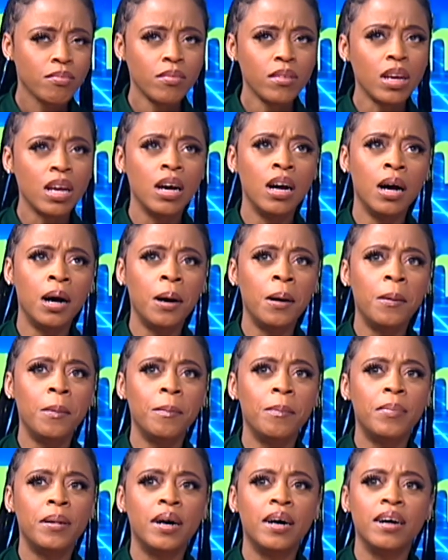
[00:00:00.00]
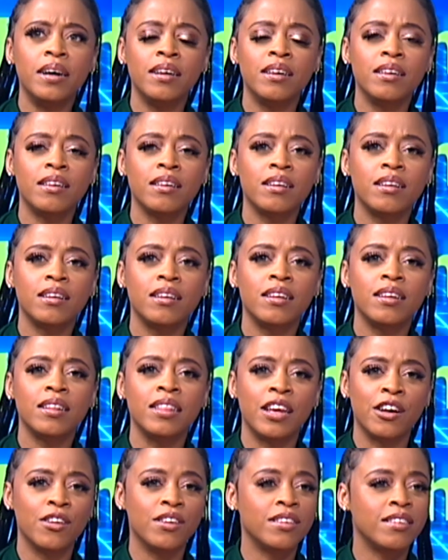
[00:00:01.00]
But
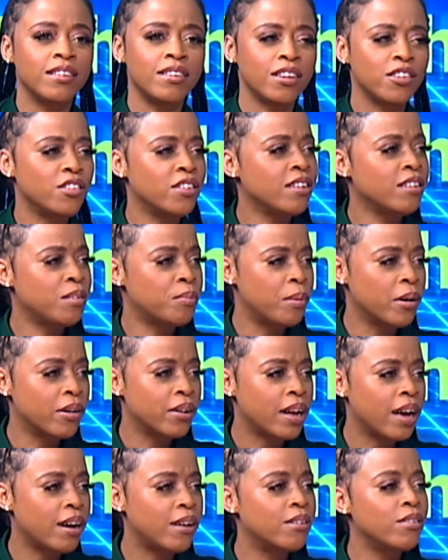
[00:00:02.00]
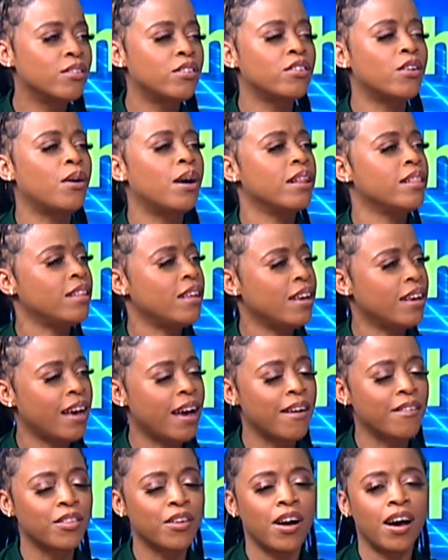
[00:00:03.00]
there is a such thing as burnout. So I think
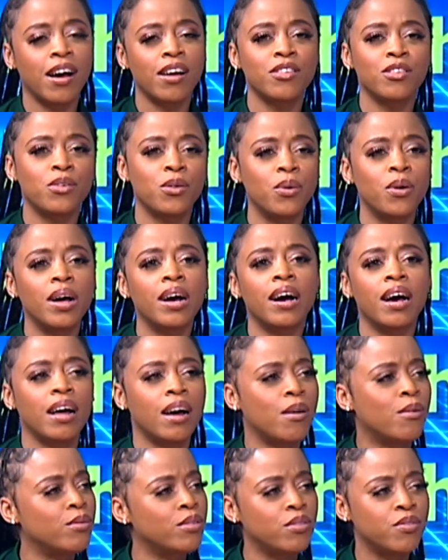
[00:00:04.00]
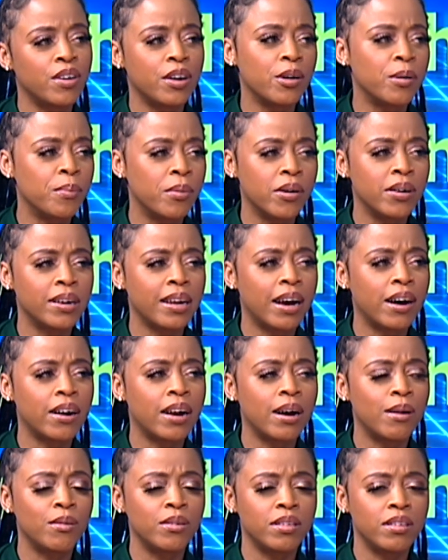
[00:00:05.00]
after high school, I was very burned out.
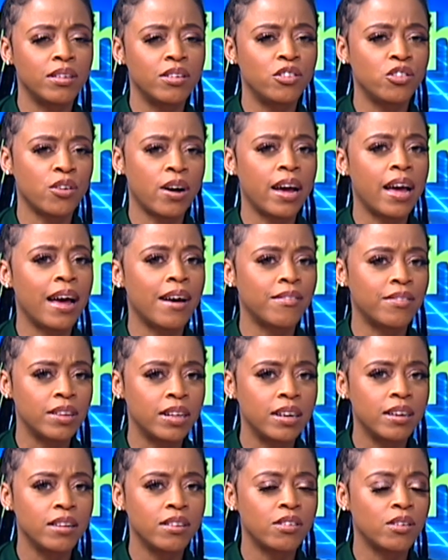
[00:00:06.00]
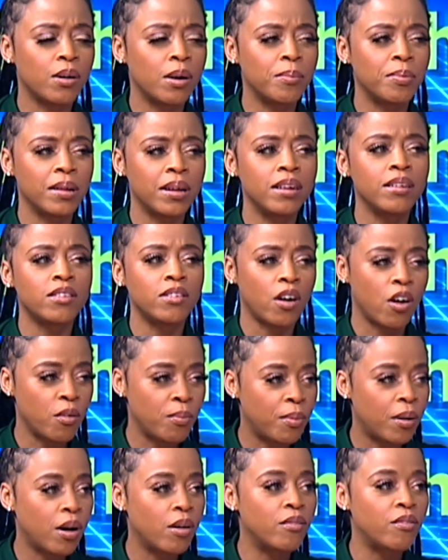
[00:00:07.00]
I was a triathlete, so I played
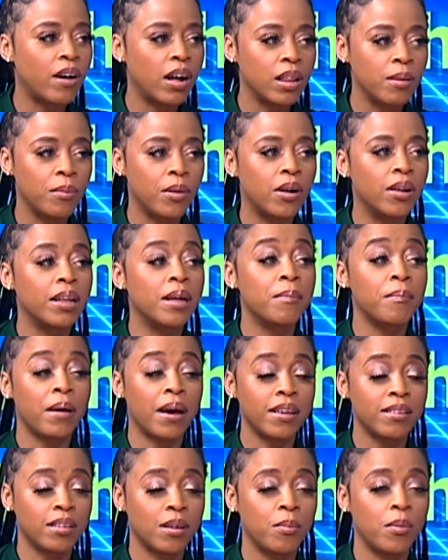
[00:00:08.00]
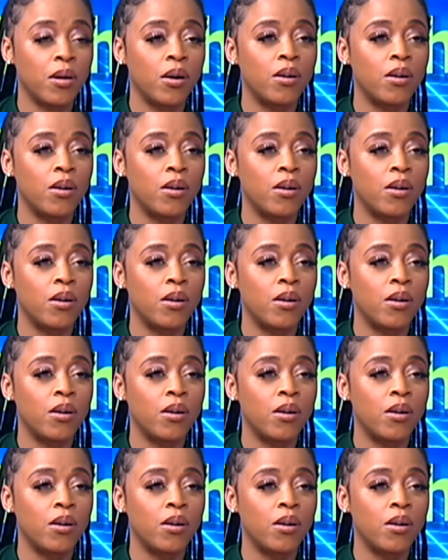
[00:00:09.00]
softball, volleyball, and basketball.